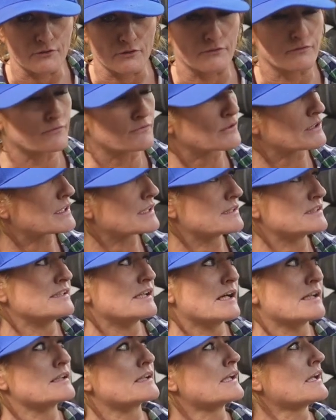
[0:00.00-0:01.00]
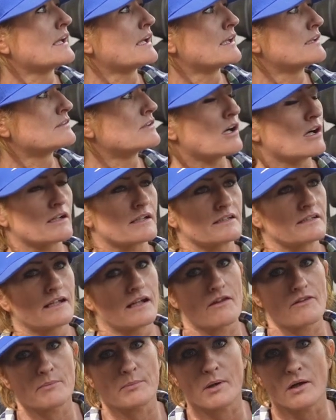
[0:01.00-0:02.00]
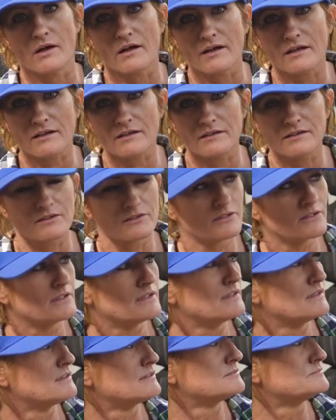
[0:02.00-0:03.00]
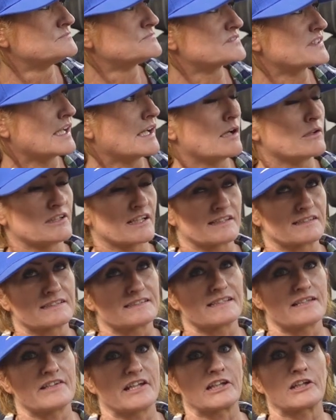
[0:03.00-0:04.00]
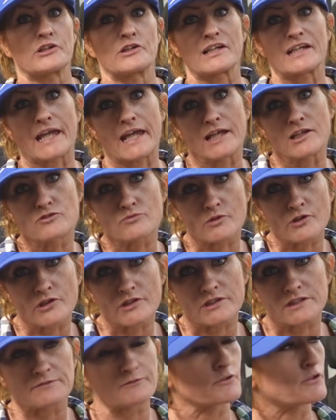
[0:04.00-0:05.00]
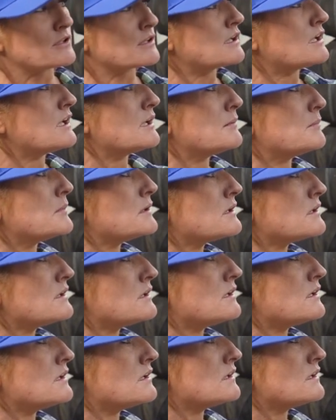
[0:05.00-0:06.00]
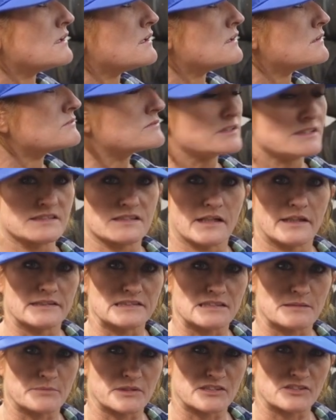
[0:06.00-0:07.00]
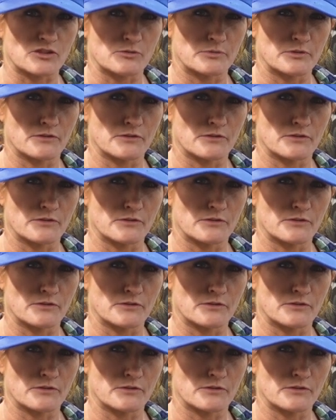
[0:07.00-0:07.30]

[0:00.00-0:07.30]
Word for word: for freaking yet again yeah, and knocking it out of the park. Really knocked, really then I'd like to say Scott, thank you to CageWRX for um, uh, designing something so